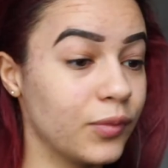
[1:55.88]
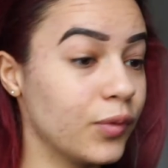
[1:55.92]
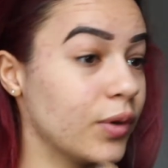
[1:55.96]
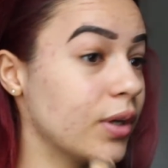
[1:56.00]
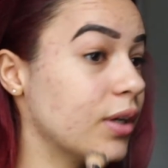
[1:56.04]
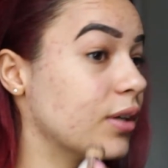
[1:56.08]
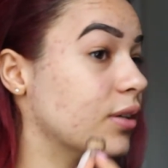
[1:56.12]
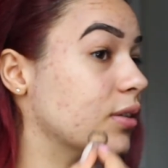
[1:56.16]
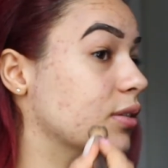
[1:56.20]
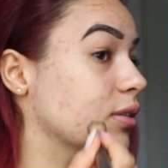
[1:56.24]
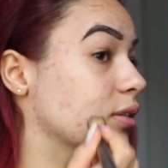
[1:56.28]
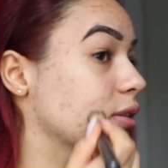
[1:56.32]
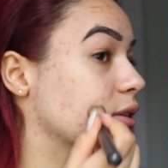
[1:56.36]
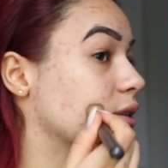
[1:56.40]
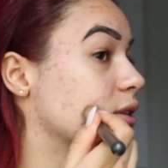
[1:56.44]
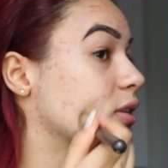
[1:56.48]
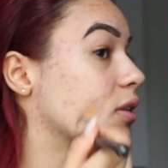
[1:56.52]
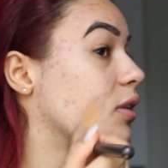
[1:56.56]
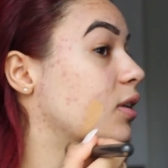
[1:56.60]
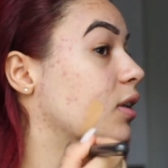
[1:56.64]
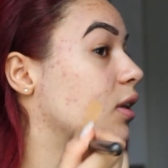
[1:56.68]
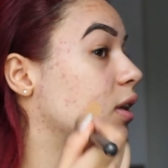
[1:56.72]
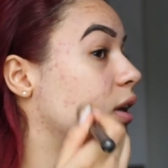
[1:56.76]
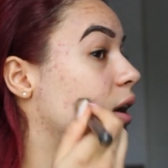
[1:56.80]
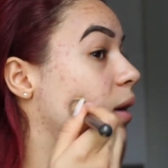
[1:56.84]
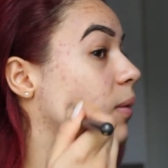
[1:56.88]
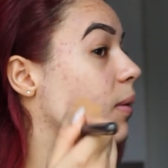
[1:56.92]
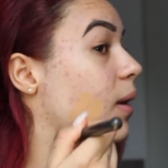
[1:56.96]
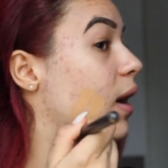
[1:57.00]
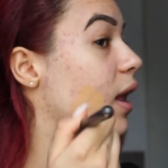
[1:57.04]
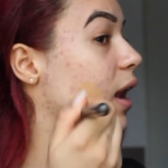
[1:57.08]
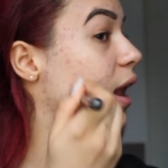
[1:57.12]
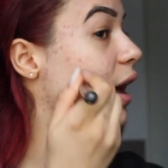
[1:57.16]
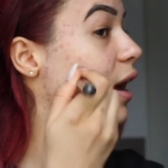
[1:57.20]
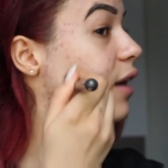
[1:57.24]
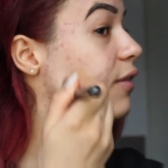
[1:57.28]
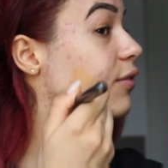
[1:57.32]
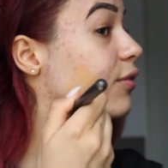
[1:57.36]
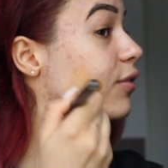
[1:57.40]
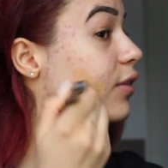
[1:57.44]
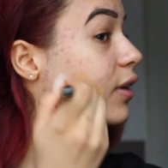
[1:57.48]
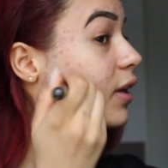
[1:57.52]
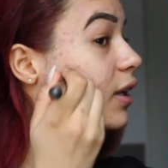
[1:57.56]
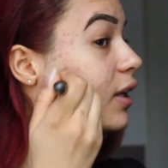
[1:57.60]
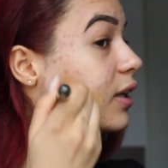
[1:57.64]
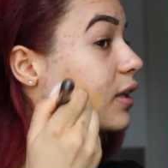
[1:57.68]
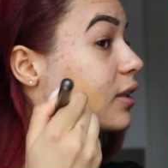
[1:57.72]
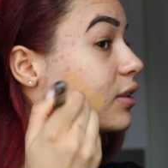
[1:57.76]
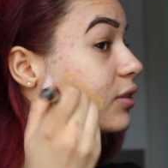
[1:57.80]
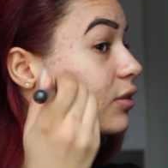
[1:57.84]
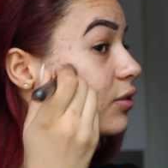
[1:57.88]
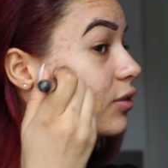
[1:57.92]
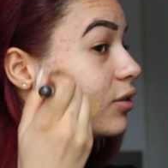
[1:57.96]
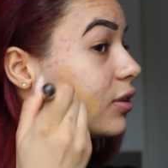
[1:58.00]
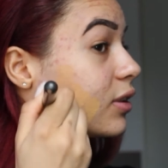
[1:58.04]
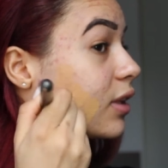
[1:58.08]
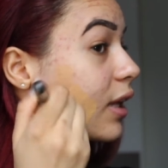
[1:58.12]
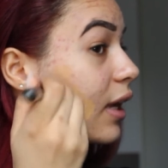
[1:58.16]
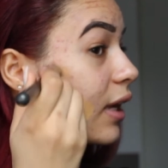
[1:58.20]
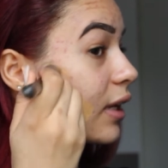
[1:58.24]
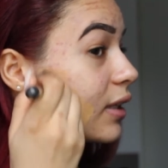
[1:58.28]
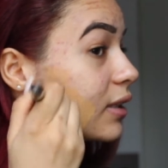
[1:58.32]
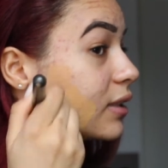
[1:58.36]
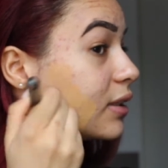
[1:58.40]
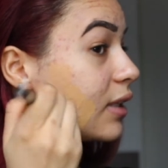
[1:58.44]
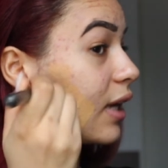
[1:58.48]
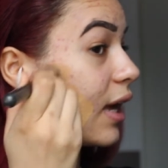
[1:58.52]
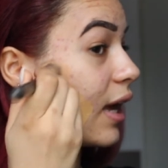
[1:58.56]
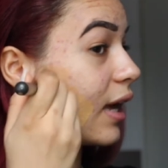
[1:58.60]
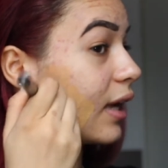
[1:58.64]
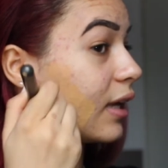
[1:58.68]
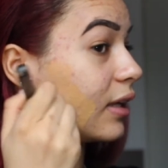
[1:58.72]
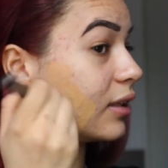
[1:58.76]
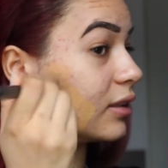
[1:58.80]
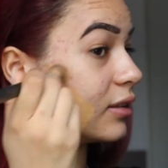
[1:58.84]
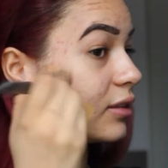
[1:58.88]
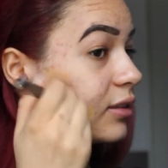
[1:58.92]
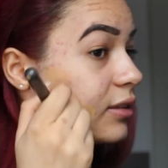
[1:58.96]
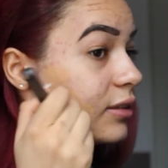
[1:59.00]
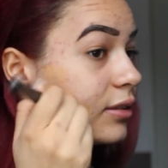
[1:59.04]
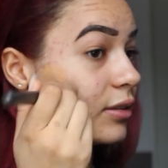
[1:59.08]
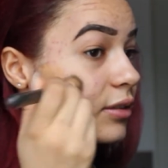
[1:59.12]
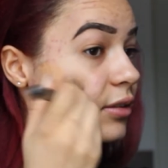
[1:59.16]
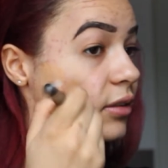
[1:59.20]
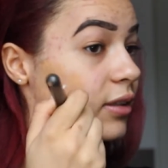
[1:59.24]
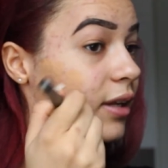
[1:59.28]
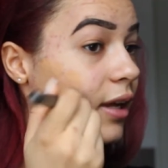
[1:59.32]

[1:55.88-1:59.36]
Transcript: What else? My life really is not that exciting still.